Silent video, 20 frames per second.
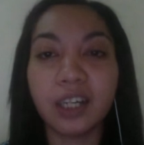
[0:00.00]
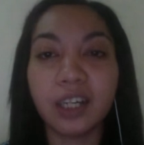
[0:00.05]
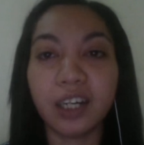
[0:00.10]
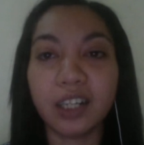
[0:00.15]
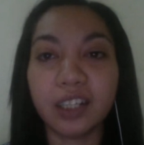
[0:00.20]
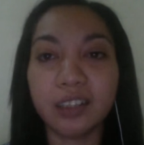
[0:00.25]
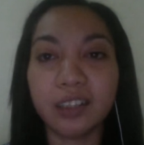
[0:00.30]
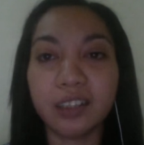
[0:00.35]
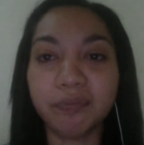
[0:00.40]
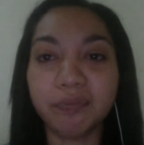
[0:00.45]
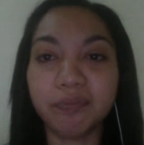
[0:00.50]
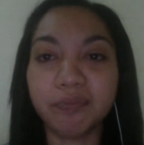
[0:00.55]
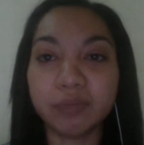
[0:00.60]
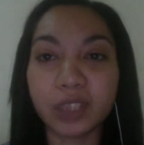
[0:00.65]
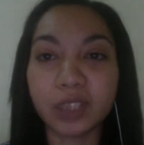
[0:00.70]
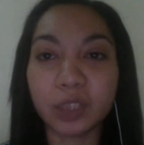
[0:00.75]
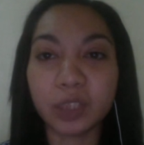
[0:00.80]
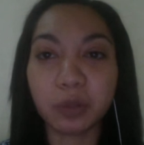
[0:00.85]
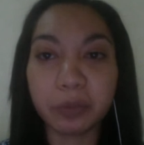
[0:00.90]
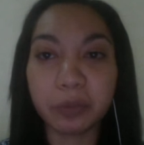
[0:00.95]

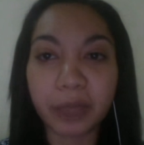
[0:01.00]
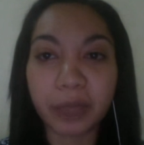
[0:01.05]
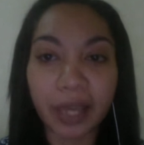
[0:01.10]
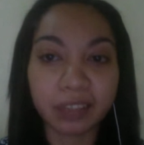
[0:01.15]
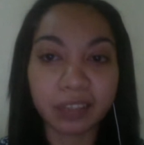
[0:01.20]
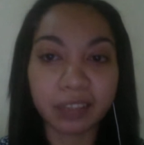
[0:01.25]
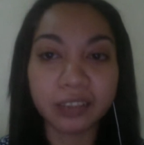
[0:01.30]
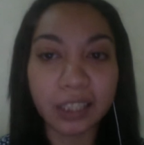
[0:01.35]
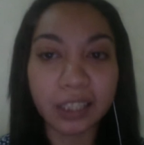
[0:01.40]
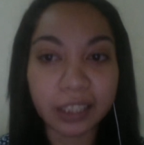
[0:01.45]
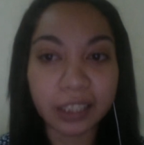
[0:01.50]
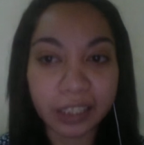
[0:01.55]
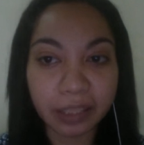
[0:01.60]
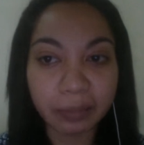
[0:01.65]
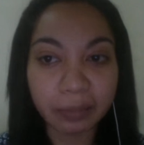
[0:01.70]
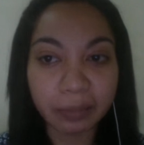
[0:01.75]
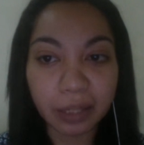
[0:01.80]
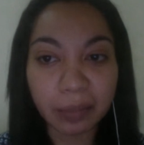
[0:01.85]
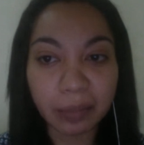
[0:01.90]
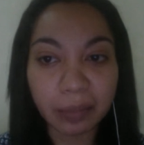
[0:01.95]
held in
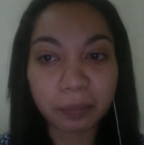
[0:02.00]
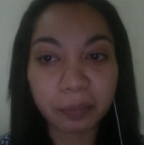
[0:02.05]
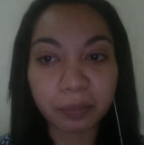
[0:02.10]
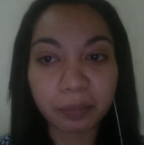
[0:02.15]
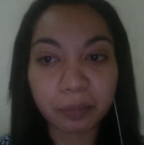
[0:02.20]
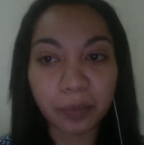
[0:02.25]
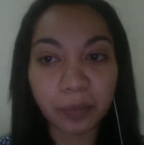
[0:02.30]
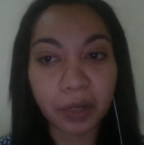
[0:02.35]
Lima,